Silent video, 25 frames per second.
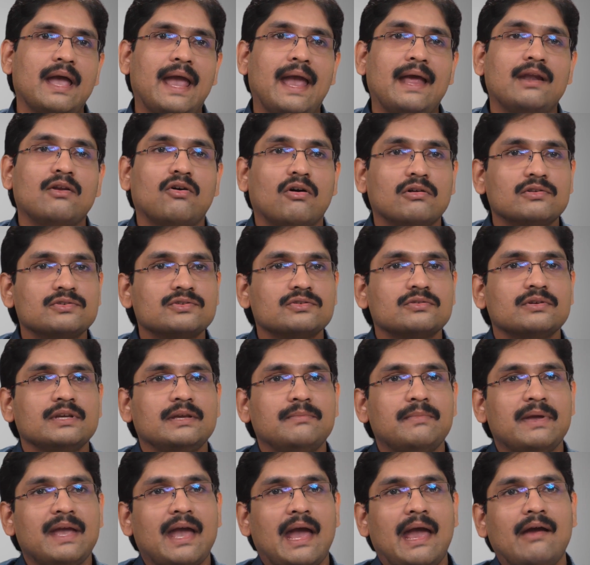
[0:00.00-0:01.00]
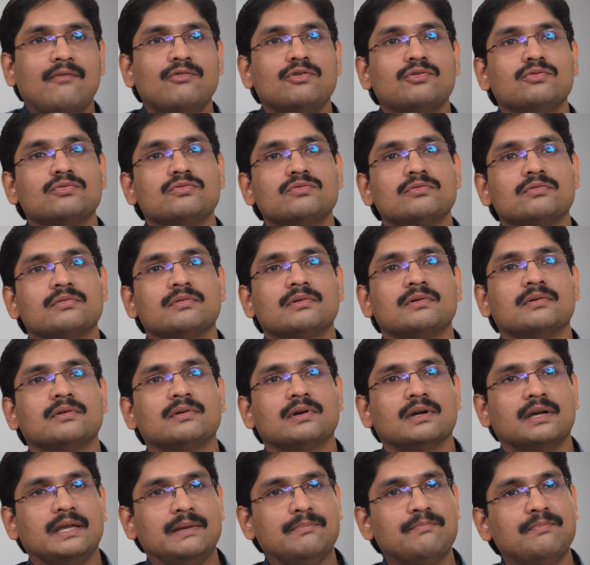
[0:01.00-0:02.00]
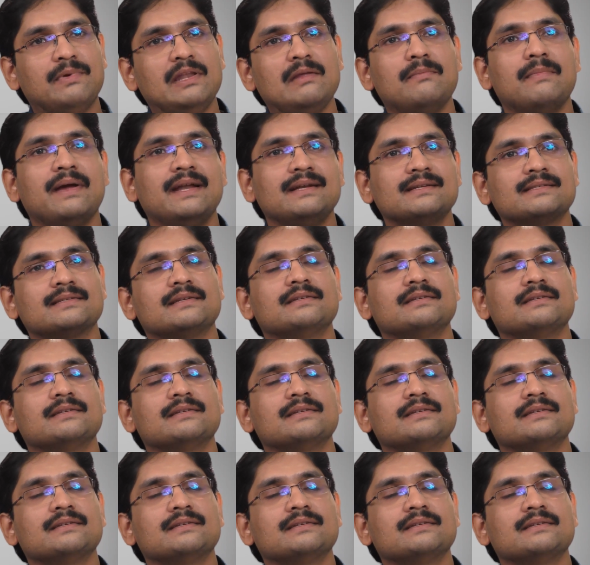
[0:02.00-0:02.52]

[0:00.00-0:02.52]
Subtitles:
And also, he may have to implement